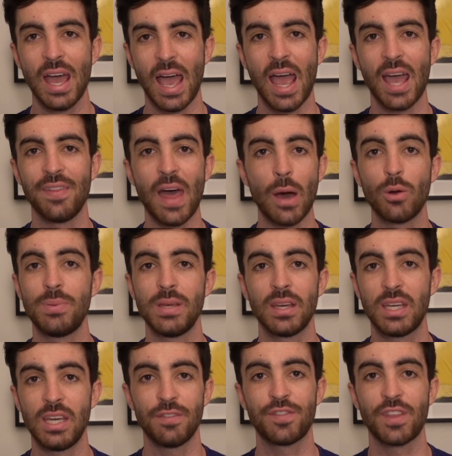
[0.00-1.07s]
and that would be a
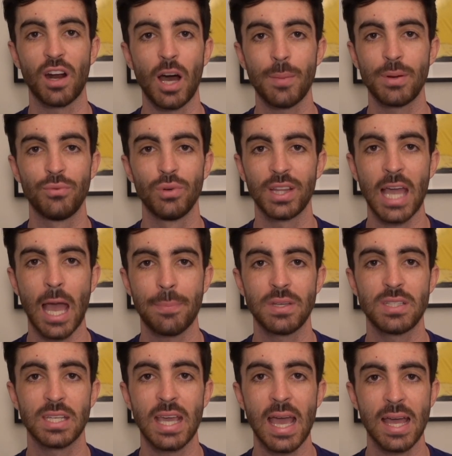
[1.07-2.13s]
gift that I'd be really happy
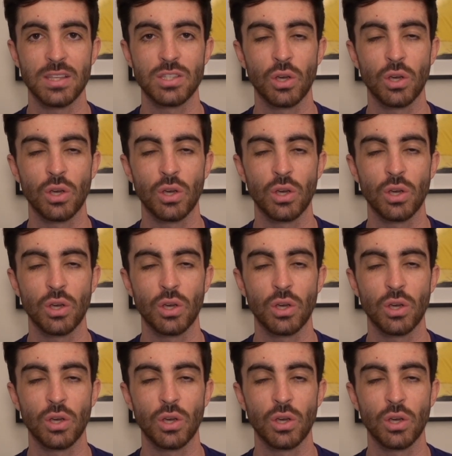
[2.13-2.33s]
to get.